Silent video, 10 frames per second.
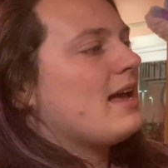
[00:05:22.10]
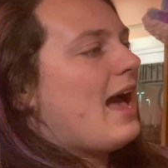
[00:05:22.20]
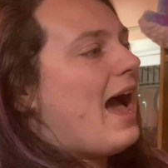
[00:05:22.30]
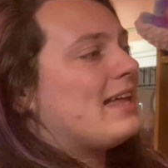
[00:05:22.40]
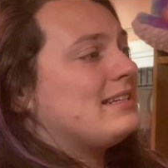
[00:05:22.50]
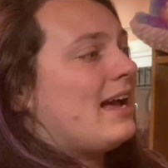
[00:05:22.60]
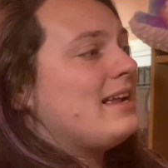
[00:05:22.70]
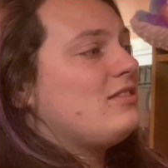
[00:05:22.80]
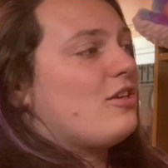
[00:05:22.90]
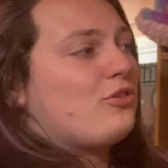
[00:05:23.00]
At
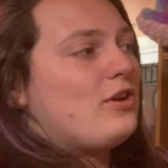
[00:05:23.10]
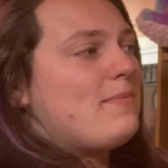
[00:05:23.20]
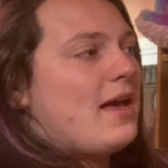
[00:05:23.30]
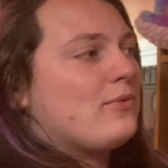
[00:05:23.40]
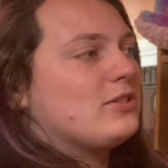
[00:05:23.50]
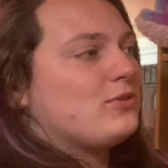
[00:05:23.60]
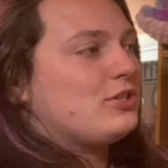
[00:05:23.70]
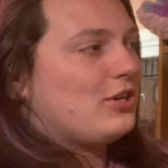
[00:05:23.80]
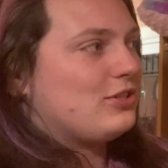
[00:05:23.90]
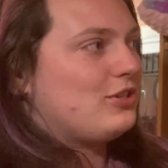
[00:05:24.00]
night, the three penguins
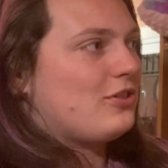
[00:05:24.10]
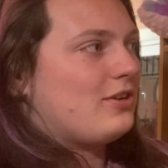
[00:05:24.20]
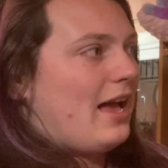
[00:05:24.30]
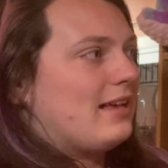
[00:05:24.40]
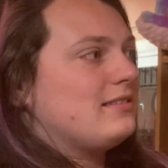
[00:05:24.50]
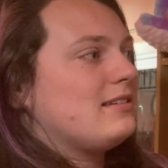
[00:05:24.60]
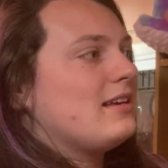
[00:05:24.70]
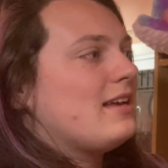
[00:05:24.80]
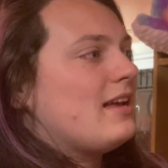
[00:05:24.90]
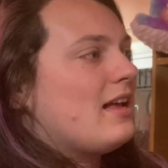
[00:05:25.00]
returned to their nest.
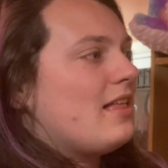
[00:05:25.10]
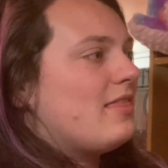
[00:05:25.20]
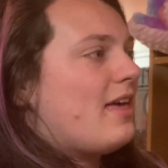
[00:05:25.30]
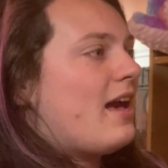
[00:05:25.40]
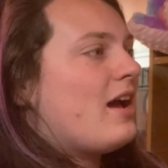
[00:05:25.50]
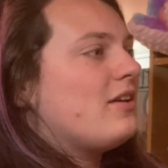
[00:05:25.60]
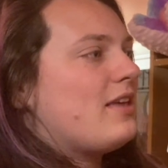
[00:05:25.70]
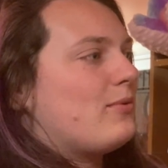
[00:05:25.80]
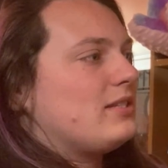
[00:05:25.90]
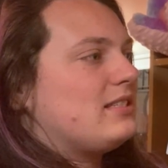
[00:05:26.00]
There,
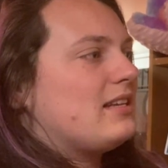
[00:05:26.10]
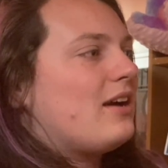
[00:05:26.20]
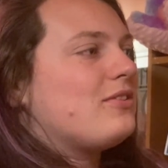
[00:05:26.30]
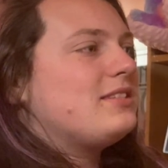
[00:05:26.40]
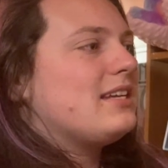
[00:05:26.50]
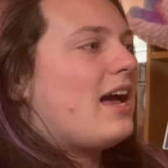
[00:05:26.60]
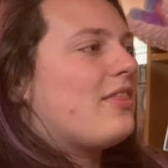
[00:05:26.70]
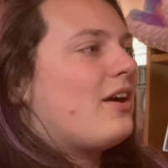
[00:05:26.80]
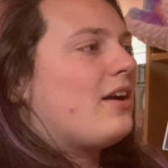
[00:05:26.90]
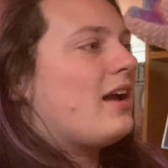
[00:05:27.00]
they were snuggled
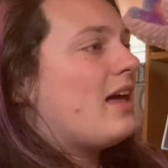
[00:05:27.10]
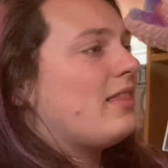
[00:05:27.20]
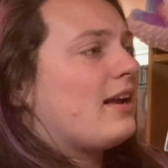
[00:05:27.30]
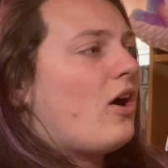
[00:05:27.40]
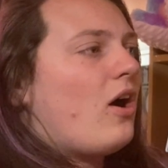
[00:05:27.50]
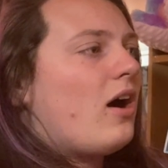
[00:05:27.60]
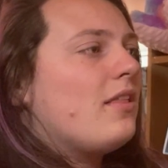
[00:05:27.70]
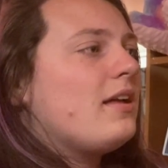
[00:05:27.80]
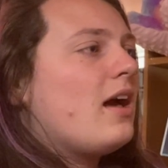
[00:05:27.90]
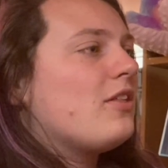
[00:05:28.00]
together, and like all
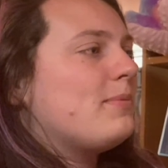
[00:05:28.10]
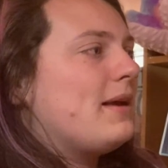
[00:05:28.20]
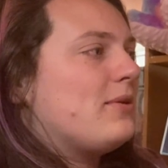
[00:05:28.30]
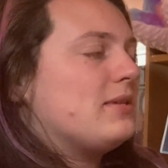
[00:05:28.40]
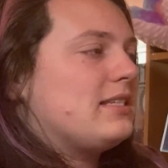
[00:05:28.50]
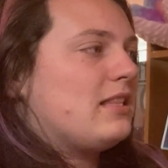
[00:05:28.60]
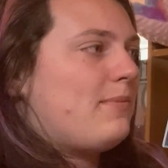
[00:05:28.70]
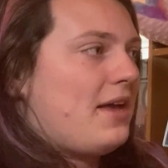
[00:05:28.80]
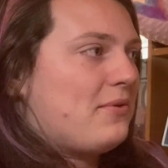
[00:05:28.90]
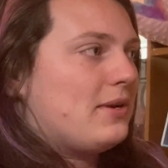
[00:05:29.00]
the other penguins in the
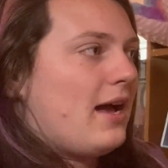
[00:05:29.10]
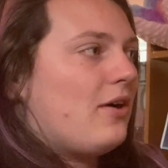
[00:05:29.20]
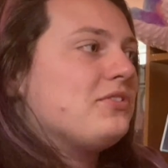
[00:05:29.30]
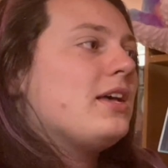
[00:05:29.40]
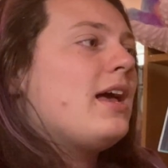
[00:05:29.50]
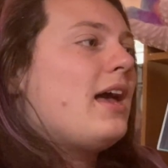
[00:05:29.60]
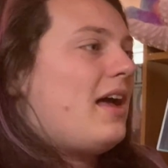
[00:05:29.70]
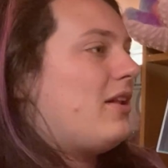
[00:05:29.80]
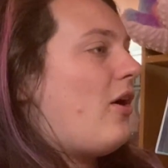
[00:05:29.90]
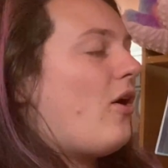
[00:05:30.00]
penguin house,
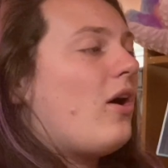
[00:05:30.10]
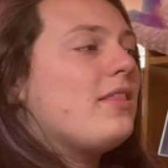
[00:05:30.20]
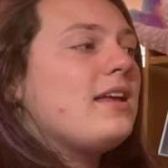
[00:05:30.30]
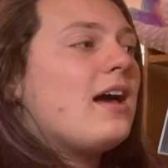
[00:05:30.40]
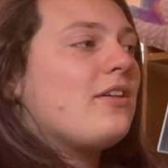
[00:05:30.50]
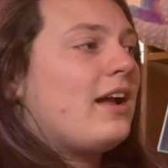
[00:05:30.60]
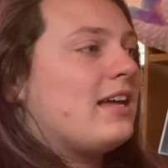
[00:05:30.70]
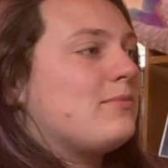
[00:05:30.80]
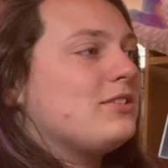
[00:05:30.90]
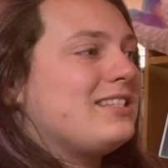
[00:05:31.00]
and all the other
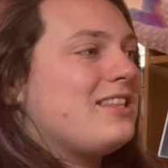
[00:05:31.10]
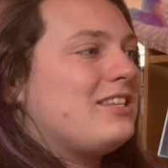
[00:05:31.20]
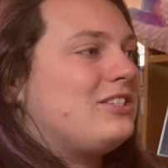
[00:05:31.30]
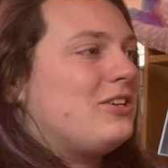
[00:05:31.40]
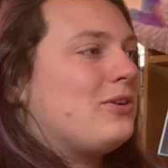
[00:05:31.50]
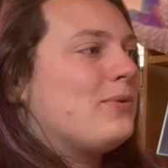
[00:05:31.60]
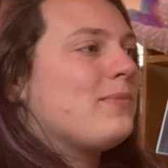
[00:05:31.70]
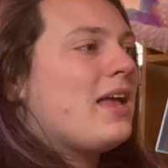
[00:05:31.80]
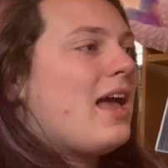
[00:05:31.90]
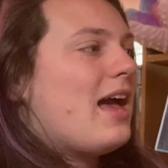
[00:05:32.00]
animals in the zoo,
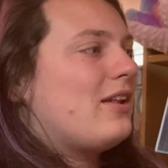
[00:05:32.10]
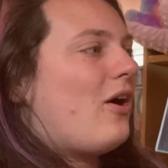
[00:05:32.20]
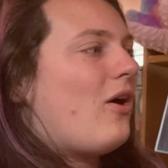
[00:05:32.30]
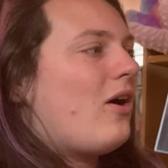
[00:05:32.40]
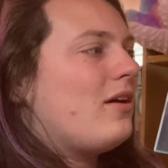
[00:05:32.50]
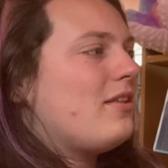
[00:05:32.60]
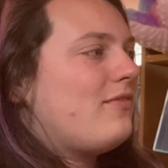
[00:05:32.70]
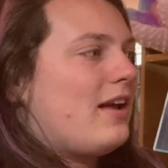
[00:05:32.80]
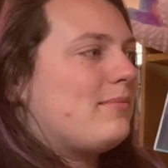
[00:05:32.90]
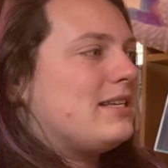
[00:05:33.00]
and all the
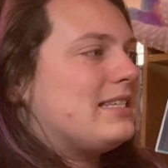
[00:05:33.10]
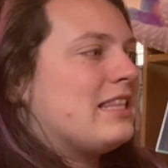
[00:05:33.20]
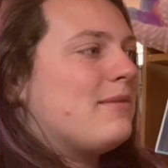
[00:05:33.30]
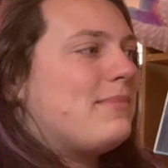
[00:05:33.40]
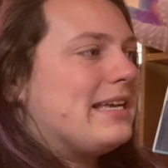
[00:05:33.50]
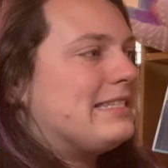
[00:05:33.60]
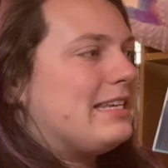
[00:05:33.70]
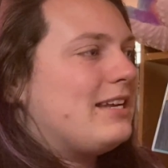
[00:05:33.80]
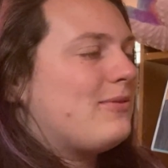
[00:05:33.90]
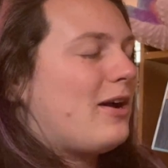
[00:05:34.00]
families in the big
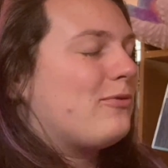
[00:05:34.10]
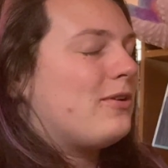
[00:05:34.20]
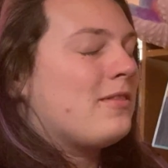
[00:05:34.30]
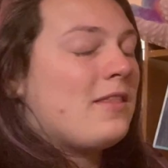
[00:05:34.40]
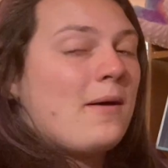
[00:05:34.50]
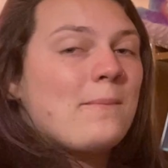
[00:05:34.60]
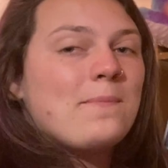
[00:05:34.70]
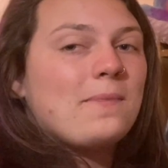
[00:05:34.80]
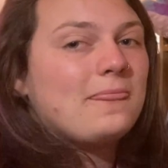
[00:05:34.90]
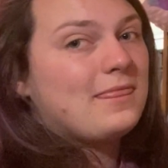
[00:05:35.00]
city around them,
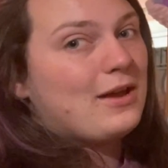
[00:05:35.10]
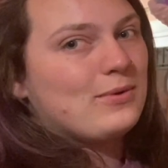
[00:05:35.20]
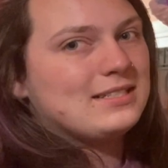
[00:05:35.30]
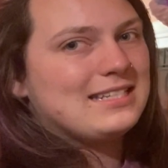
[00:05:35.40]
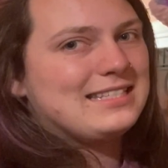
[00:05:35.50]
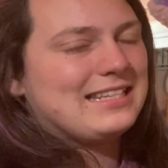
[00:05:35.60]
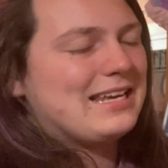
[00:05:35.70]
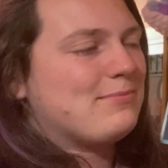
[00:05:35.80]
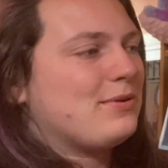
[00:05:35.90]
they went to sleep.